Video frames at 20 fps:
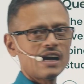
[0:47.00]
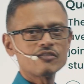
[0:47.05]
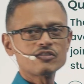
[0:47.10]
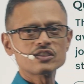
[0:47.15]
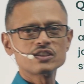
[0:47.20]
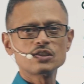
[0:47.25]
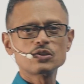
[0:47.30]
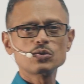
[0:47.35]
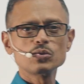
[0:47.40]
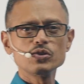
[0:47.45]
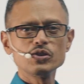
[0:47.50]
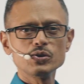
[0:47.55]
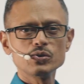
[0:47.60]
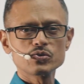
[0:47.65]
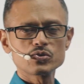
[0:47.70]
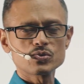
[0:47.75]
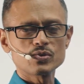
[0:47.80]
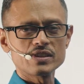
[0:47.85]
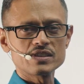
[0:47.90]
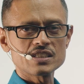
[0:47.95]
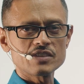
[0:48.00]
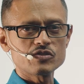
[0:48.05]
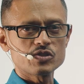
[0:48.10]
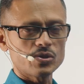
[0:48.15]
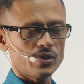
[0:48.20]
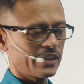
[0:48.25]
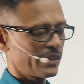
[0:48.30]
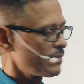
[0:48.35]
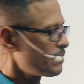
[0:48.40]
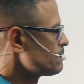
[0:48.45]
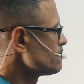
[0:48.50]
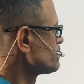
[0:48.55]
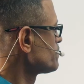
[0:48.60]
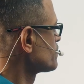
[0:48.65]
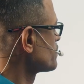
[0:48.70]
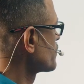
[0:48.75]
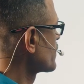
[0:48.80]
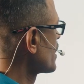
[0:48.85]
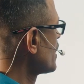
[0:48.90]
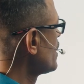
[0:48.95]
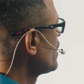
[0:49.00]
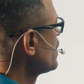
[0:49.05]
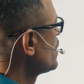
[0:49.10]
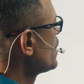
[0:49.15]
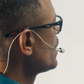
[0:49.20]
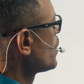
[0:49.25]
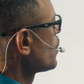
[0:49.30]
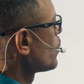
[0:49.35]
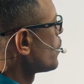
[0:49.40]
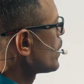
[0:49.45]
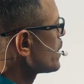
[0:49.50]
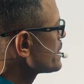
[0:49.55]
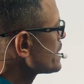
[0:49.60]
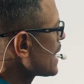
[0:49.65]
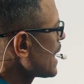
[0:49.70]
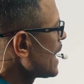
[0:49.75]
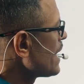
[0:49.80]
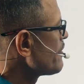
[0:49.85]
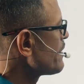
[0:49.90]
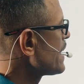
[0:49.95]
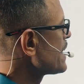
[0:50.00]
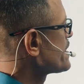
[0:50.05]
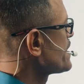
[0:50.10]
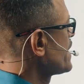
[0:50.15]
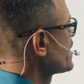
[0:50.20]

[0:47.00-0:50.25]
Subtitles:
after the two new students have joined. What is the average